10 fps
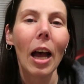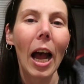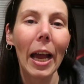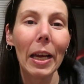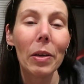
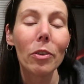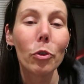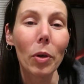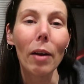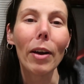I
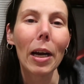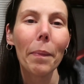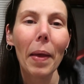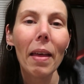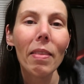do not
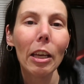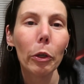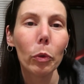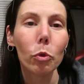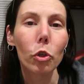recommend that
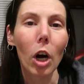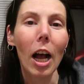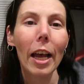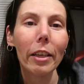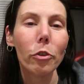you
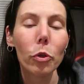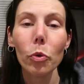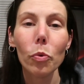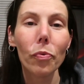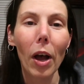try
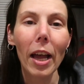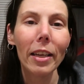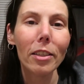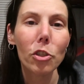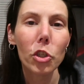to
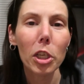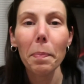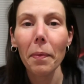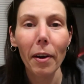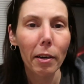find
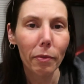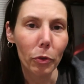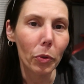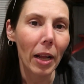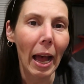cheap ferret
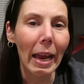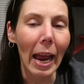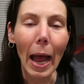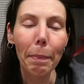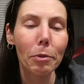food. I
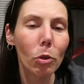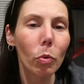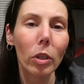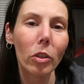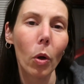
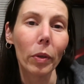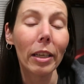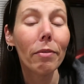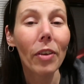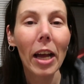absolutely don't.
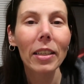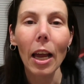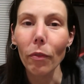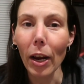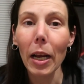In fact,
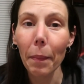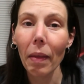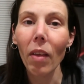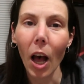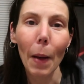I
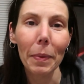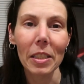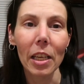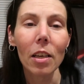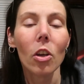recommend the
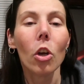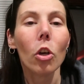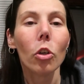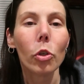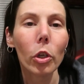opposite.
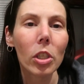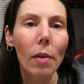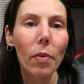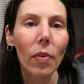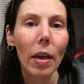Do
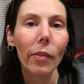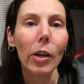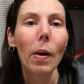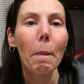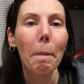yourself a
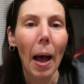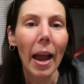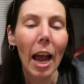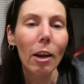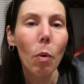favor,
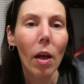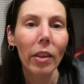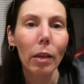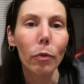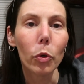buy high
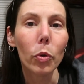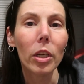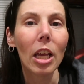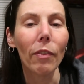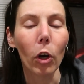quality
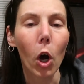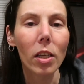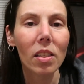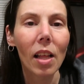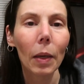food. If it
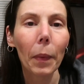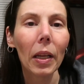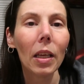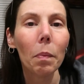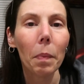costs a lot of
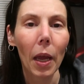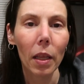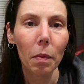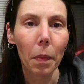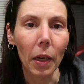money,
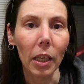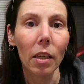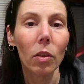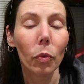pay the money.